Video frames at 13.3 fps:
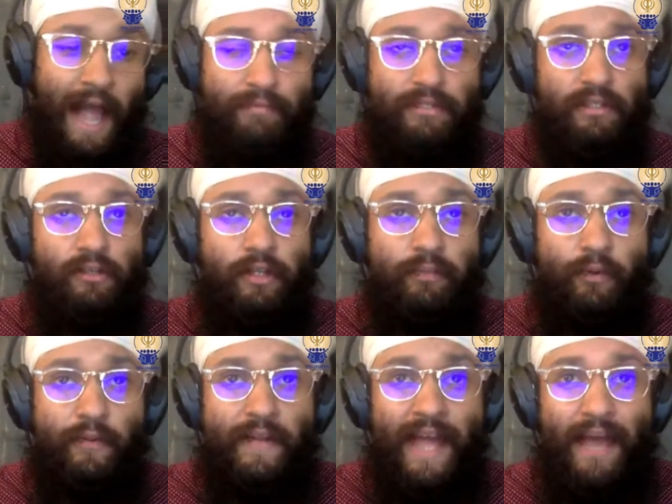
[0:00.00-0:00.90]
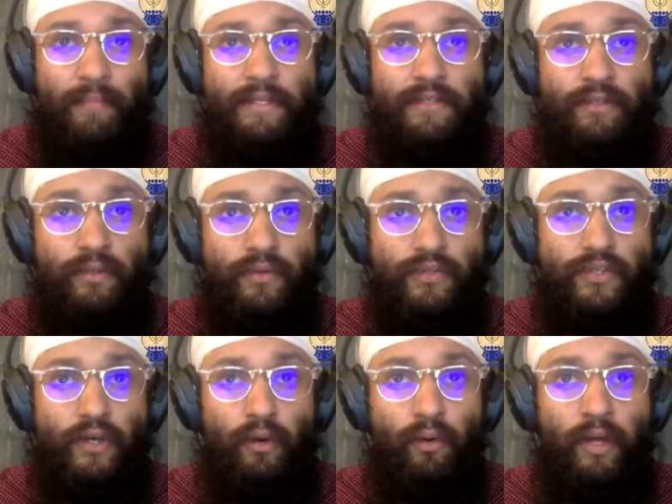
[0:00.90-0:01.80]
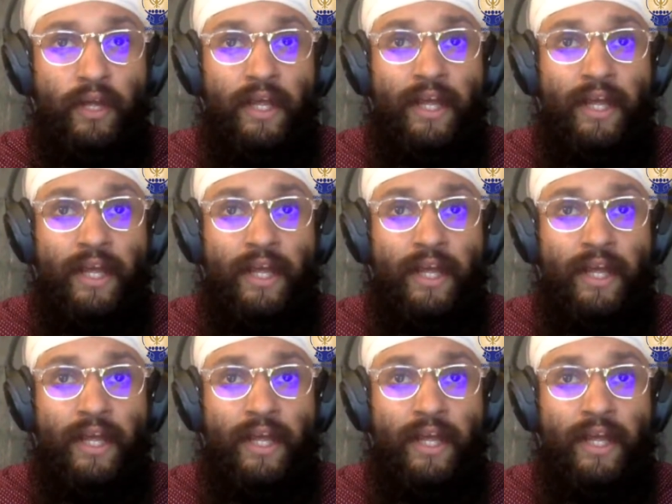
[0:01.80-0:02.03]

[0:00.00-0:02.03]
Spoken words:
Absolutely, more than happy to. So,